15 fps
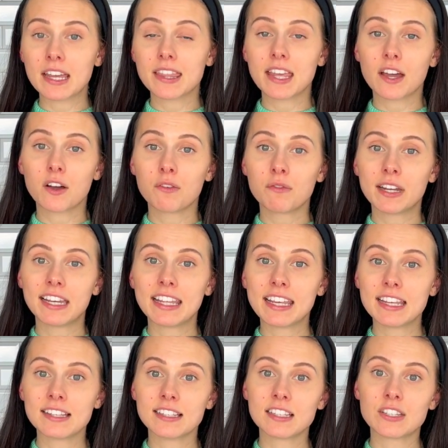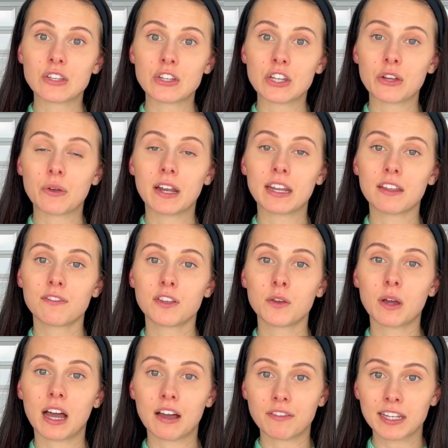They are really easy to do, and if you
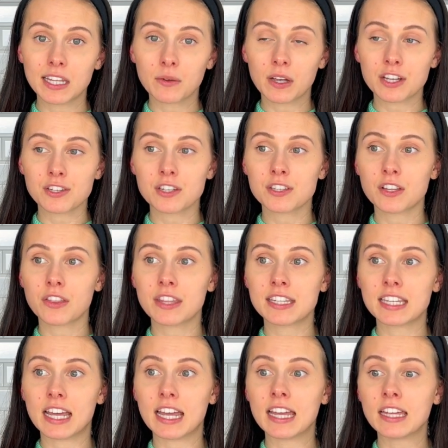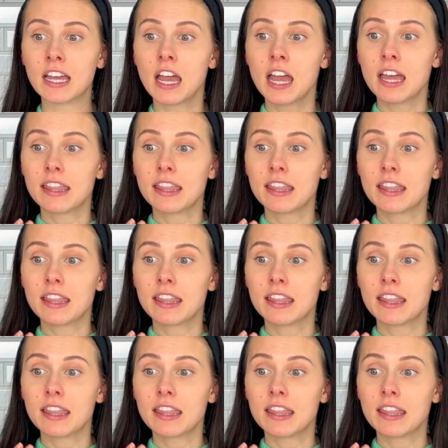have any questions on the day,